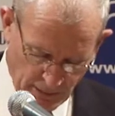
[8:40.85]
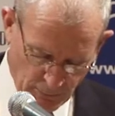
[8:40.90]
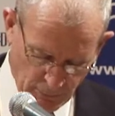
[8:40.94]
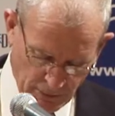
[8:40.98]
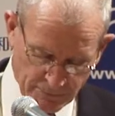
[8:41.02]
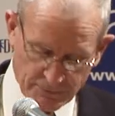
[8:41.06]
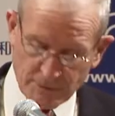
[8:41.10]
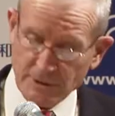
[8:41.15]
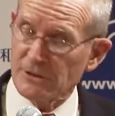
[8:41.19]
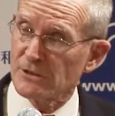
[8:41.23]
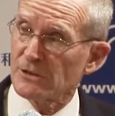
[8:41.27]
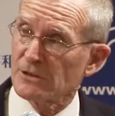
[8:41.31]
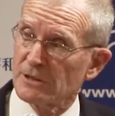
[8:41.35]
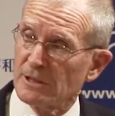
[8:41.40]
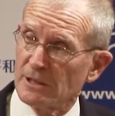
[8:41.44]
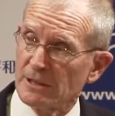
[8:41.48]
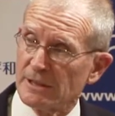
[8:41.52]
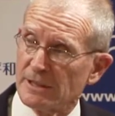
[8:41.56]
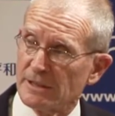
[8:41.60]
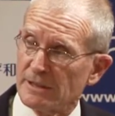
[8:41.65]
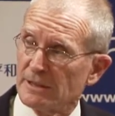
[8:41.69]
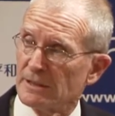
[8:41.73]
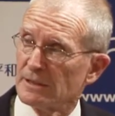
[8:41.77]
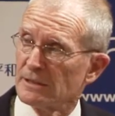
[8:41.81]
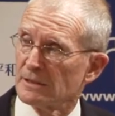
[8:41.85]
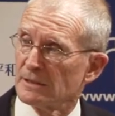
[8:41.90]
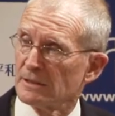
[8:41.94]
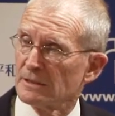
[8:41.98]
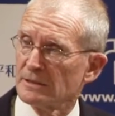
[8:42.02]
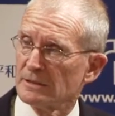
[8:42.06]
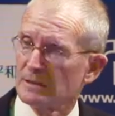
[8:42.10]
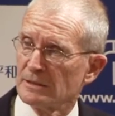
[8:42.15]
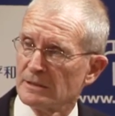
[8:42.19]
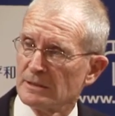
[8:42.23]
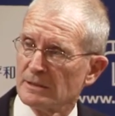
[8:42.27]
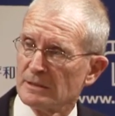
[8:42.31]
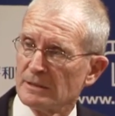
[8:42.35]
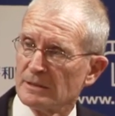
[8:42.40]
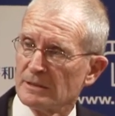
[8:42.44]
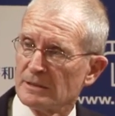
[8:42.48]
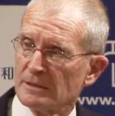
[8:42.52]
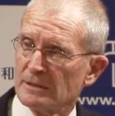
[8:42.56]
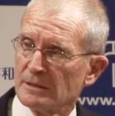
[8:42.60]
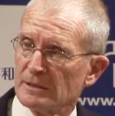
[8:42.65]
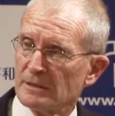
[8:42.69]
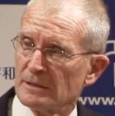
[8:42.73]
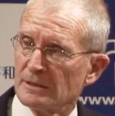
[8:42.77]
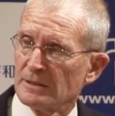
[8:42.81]
However it started,
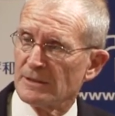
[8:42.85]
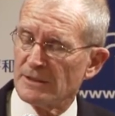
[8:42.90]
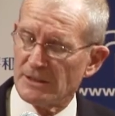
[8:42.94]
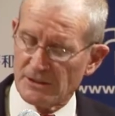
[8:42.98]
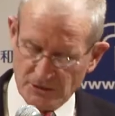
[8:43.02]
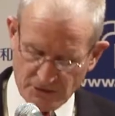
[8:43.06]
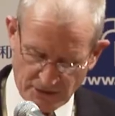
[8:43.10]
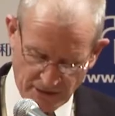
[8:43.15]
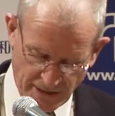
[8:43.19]
this